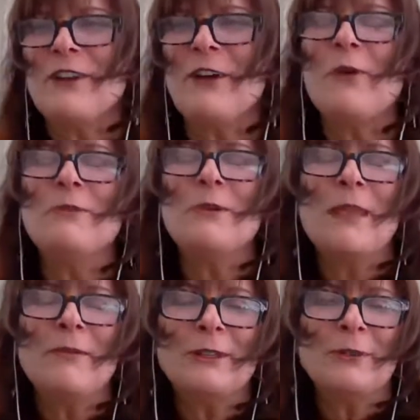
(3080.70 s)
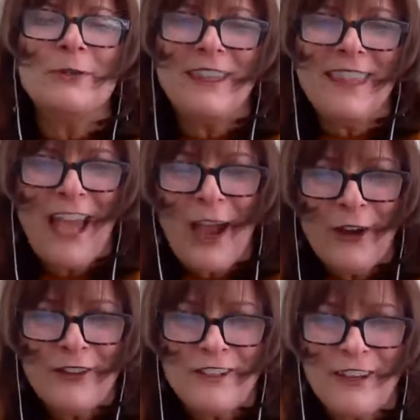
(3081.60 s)
I hope you'll be able to read The
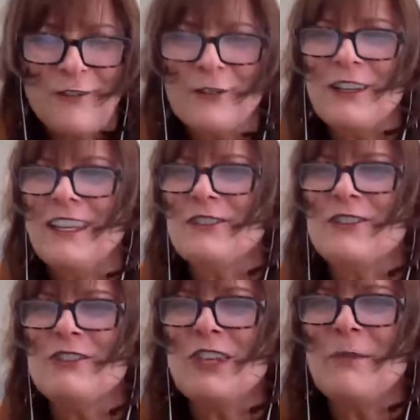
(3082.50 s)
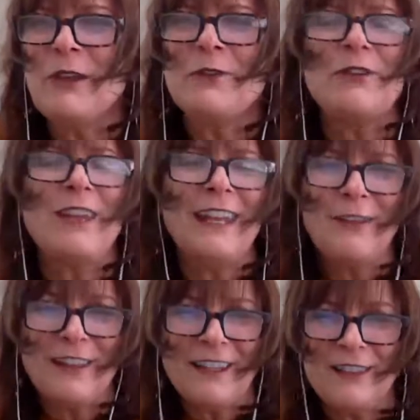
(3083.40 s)
Art of Relationship and
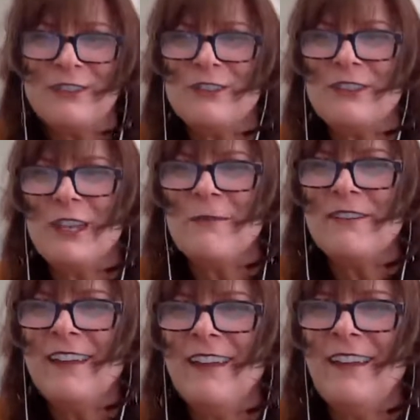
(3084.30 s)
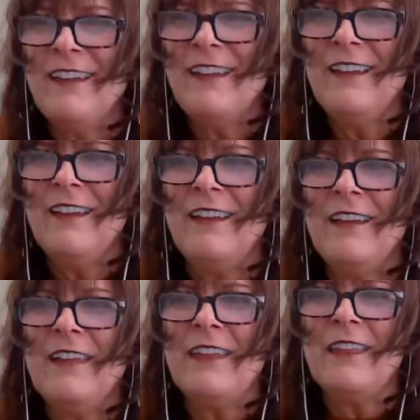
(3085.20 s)
Creating Relationships
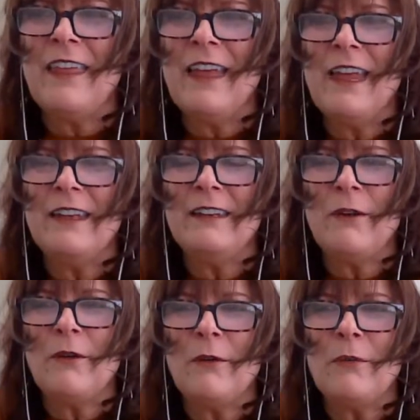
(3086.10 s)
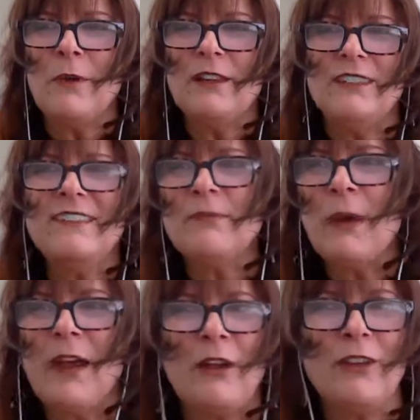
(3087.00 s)
that will
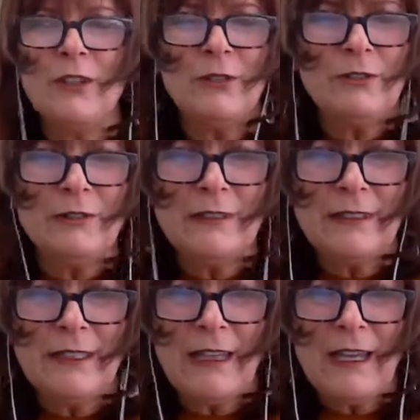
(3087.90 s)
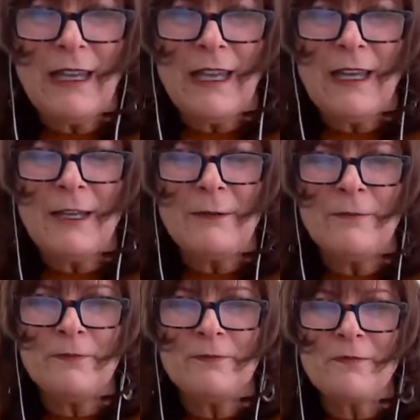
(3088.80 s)
inspire you
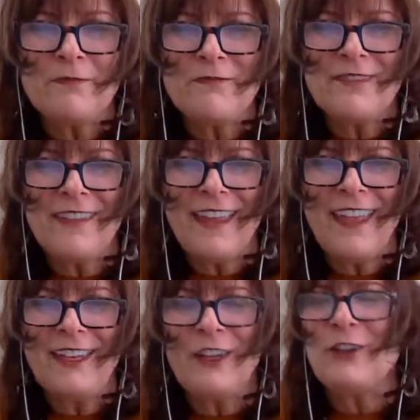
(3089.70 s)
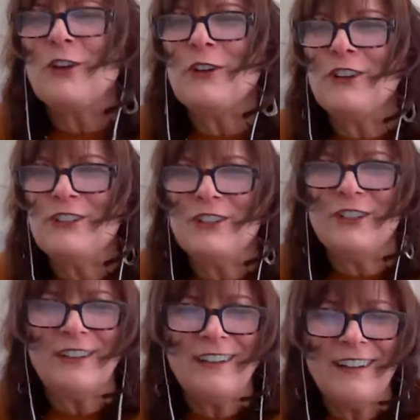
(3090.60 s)
and encourage you